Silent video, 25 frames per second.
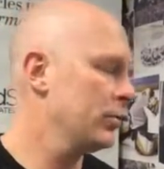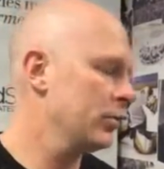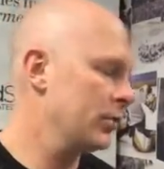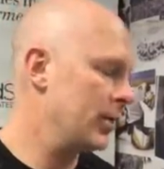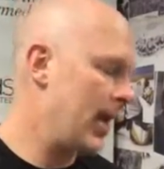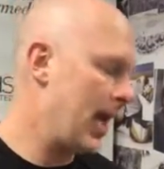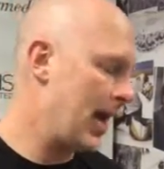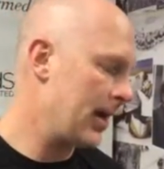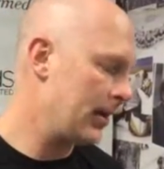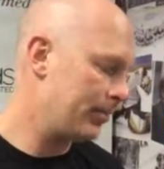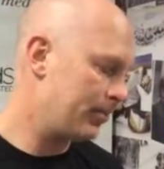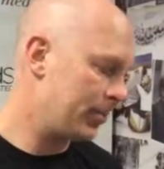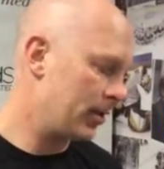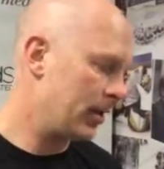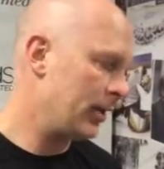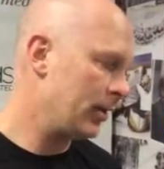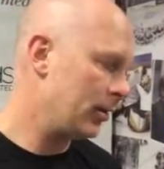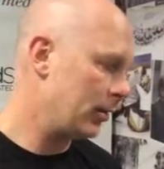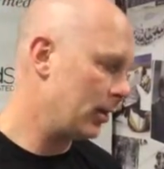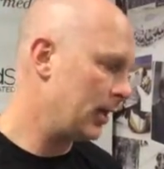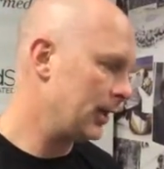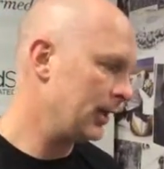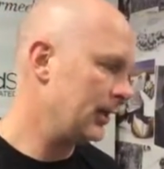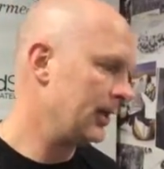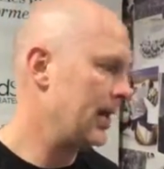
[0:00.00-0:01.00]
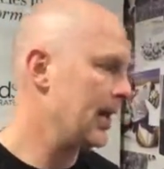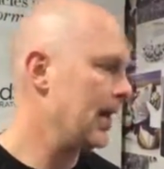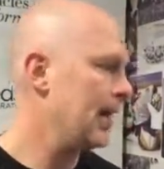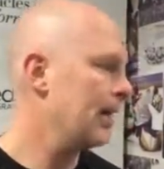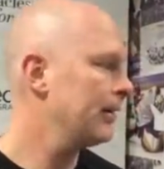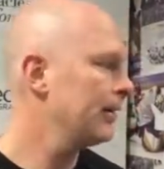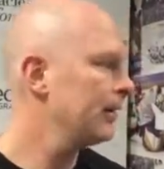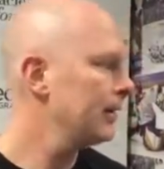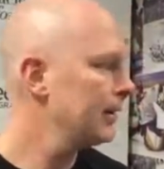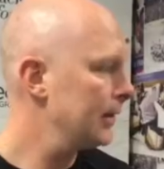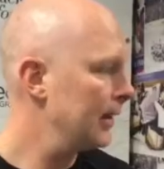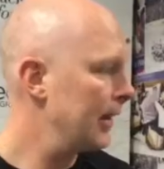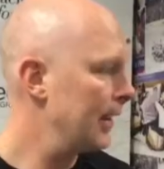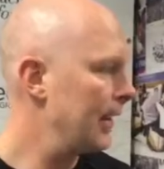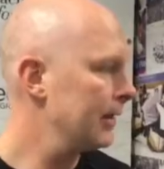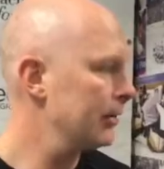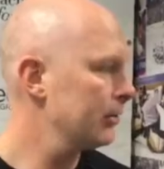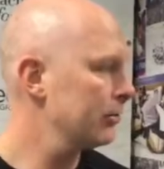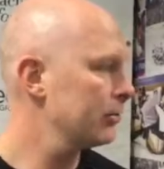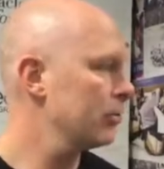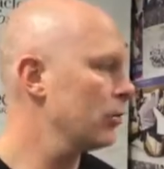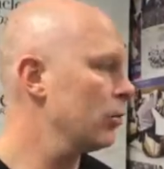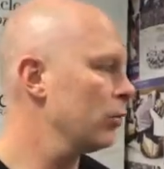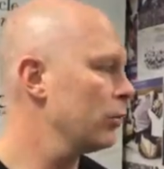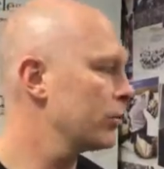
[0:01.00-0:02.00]
Was you add a player like that
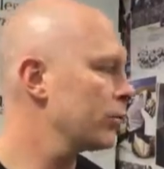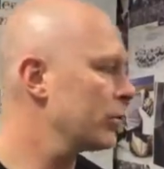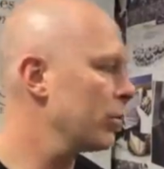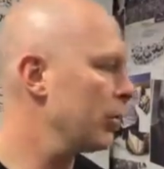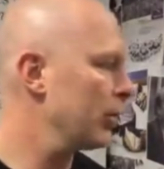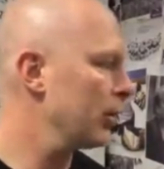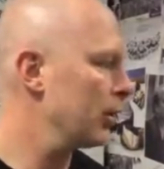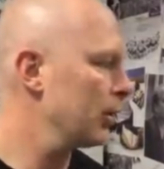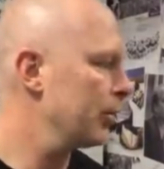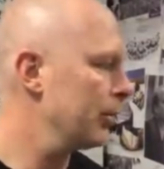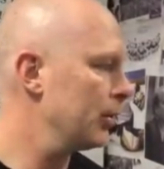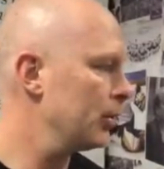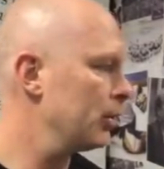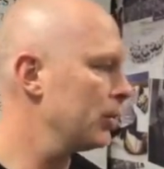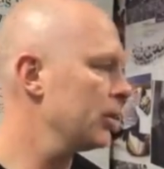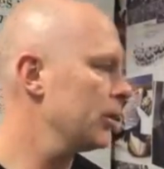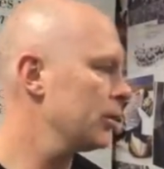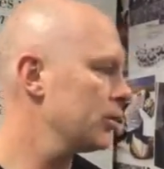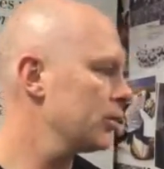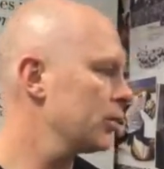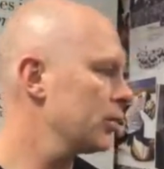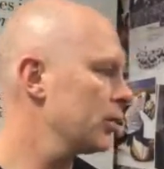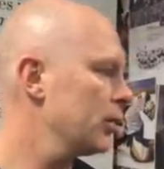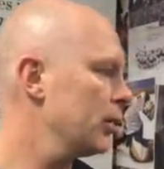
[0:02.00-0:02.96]
and his goal scoring ability,